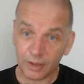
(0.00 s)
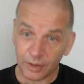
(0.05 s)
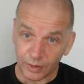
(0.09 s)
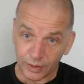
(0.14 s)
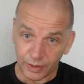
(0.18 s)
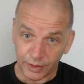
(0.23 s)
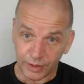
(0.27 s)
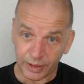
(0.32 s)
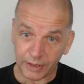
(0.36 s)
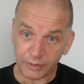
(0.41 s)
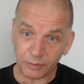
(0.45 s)

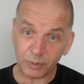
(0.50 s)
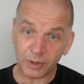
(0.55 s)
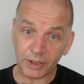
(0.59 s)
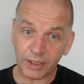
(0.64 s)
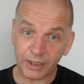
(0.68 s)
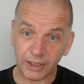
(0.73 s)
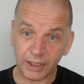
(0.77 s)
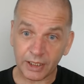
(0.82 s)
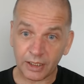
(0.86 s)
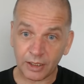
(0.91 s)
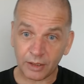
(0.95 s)
Even when he
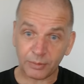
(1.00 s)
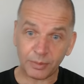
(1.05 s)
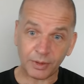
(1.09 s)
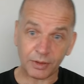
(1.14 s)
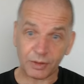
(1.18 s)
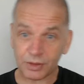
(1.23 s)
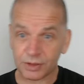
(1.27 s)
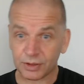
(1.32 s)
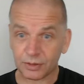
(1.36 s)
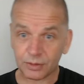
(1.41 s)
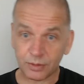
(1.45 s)
got up, he was
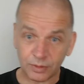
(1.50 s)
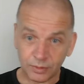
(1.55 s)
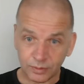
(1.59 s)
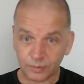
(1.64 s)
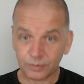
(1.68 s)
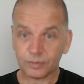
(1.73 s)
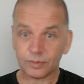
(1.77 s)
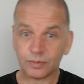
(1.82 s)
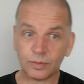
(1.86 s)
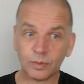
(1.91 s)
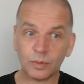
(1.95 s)
still
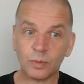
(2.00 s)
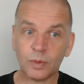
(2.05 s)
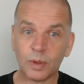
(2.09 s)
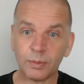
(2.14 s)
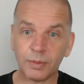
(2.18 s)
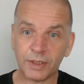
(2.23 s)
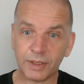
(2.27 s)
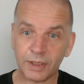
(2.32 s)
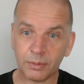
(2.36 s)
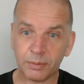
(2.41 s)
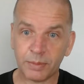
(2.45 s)
wobbling
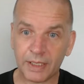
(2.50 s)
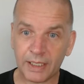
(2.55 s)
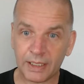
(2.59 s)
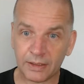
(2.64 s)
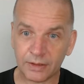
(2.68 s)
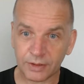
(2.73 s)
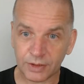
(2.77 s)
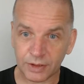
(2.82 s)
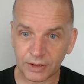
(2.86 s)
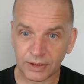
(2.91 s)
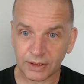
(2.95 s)
about
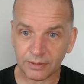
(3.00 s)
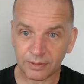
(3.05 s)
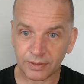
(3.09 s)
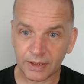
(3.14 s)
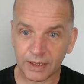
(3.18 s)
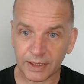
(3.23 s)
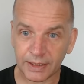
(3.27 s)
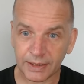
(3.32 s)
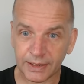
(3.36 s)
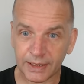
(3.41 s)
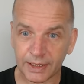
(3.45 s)
and stuff
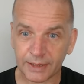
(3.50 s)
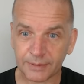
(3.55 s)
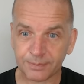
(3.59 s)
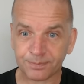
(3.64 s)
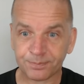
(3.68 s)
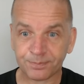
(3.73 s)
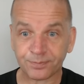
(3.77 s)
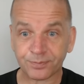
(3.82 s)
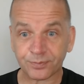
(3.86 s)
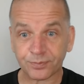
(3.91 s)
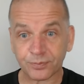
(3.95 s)
like that.
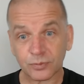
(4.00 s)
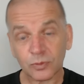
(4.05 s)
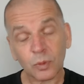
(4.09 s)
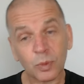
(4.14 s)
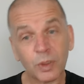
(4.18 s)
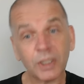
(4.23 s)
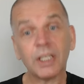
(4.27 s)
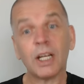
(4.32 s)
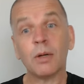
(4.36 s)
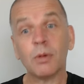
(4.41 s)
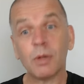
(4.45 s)
We
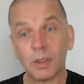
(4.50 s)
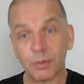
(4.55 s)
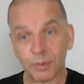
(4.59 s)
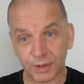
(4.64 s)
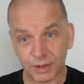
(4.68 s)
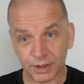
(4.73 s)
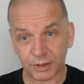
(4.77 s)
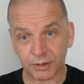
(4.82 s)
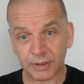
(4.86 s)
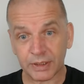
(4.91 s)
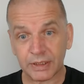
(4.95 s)
know what we're
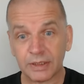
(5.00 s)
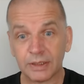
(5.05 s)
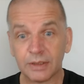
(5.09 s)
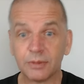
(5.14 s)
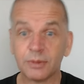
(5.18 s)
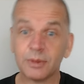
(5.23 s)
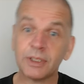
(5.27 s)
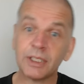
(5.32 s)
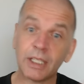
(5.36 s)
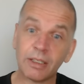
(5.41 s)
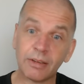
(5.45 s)
doing. We
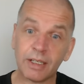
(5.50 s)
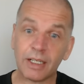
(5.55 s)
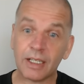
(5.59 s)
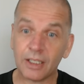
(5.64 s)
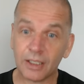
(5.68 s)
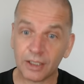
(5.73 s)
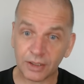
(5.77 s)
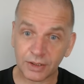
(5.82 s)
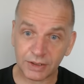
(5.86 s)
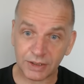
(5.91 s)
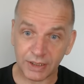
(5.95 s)
know how
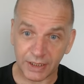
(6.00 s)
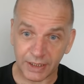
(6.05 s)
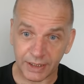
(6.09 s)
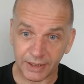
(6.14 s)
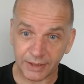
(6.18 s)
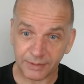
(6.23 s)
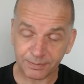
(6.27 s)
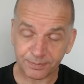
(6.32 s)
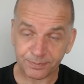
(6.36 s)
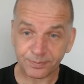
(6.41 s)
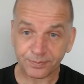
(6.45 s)
hard to hit.